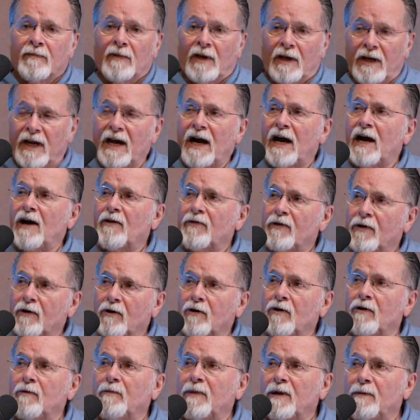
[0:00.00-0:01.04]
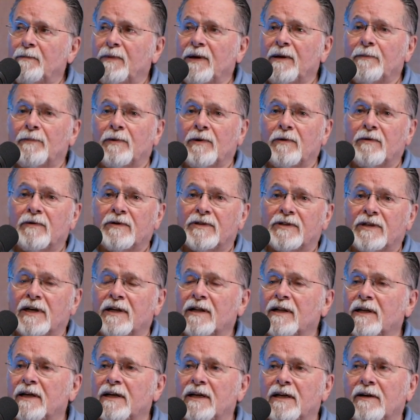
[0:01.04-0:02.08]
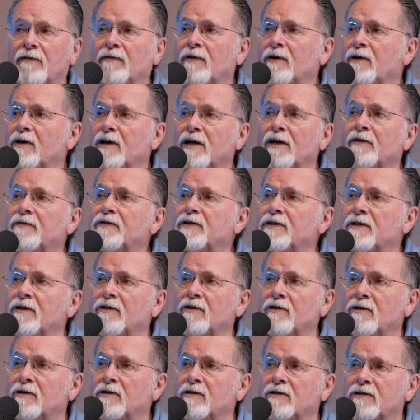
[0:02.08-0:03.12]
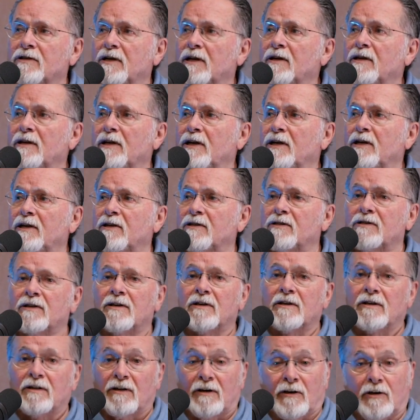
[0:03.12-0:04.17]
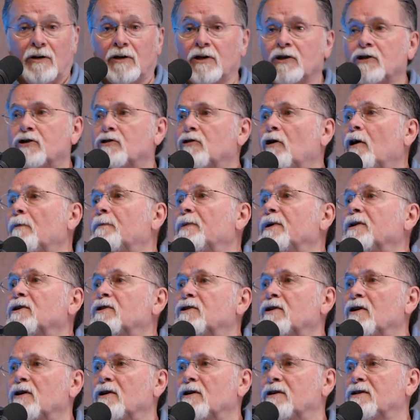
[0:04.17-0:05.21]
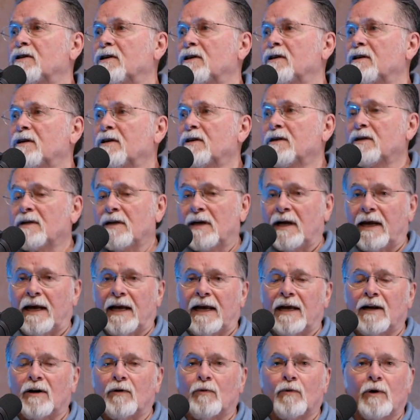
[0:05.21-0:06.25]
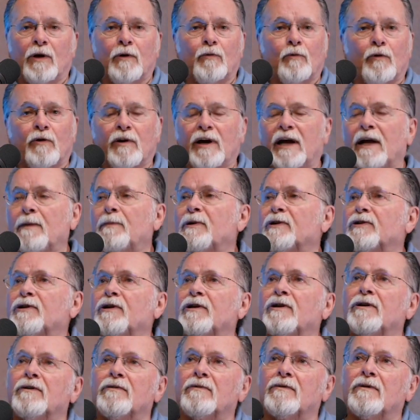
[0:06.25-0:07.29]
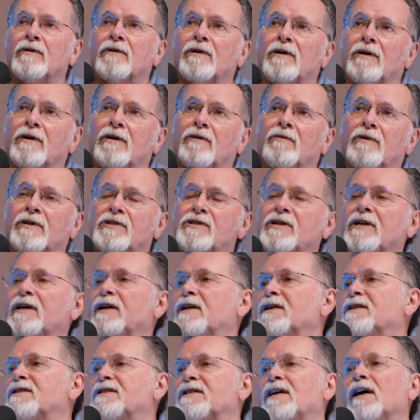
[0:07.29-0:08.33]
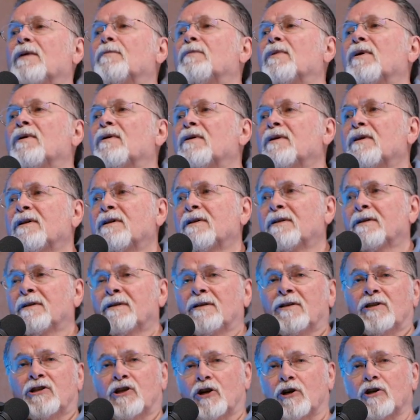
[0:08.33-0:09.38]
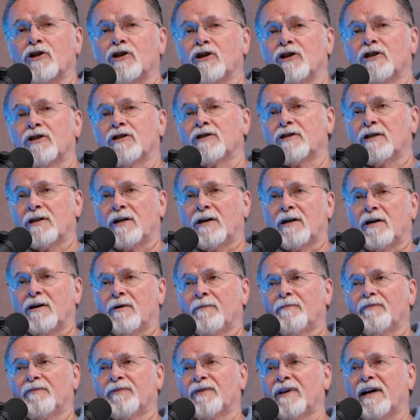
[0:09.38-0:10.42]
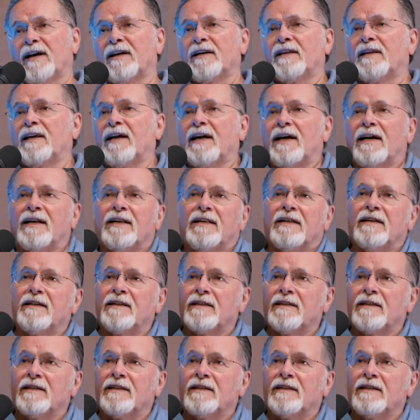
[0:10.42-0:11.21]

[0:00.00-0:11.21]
Yeah, there are going to be people who suddenly give their gifts and there suddenly is they're going to show up in church and and when we're able to uh, once again assemble churches um, that that